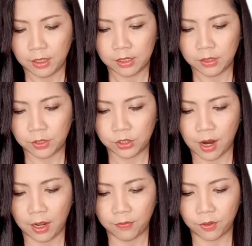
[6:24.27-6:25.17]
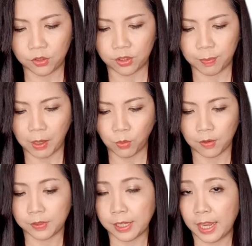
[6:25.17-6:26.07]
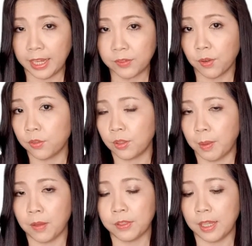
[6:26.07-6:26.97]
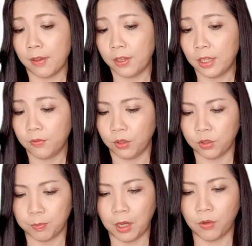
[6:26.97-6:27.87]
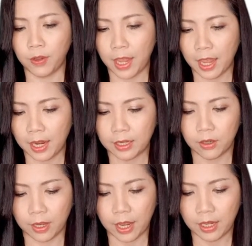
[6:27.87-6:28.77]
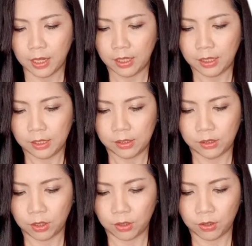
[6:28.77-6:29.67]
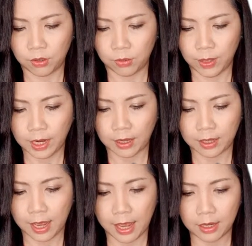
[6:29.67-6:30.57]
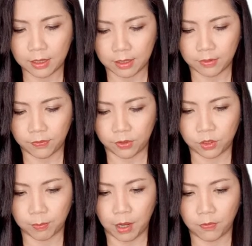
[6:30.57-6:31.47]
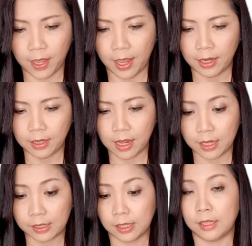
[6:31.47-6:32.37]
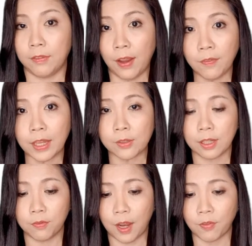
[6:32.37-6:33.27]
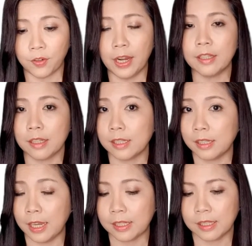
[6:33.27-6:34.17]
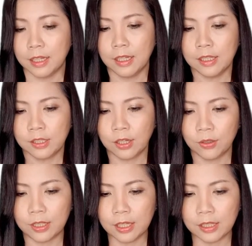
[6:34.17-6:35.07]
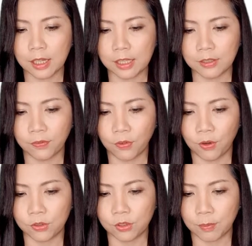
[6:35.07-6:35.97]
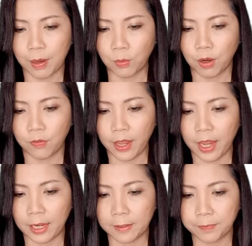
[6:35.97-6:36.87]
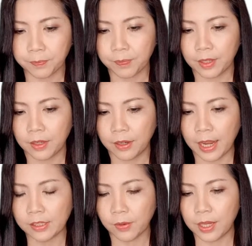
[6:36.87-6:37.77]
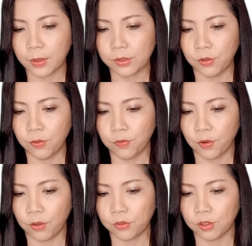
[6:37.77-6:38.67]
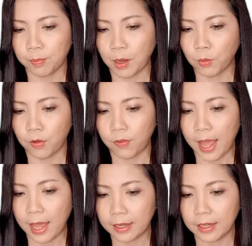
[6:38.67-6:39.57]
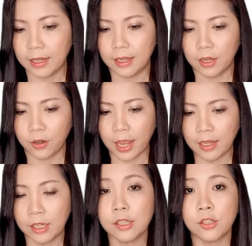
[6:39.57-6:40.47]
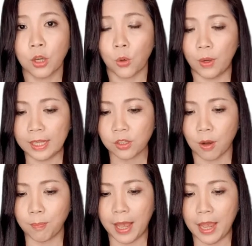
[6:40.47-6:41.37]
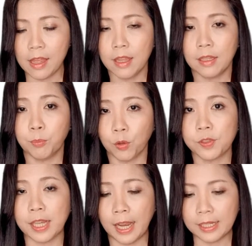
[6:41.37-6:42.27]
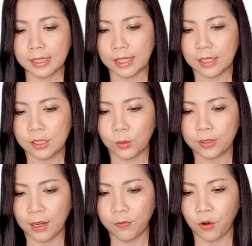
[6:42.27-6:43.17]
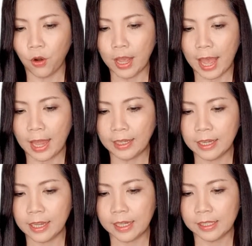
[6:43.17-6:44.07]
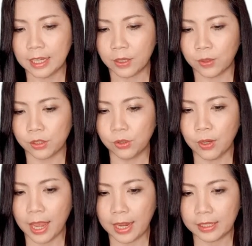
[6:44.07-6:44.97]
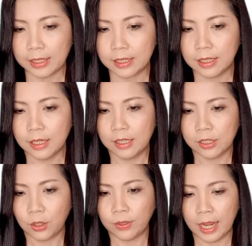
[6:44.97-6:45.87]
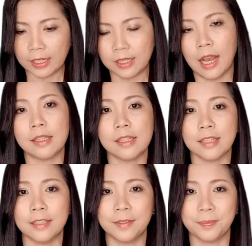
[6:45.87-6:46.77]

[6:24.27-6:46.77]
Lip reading: So we try 4 to the power of 6, 4 to the power of 7, 4 to the power of 8, okay? So what I get, 4 to the power of 8 is 65,536. So this is 4 to the power of 8. Okay, so equals to 4 to the power of n. Okay, so let's compare both sides. So therefore, n is equals to 8. So that is the answer.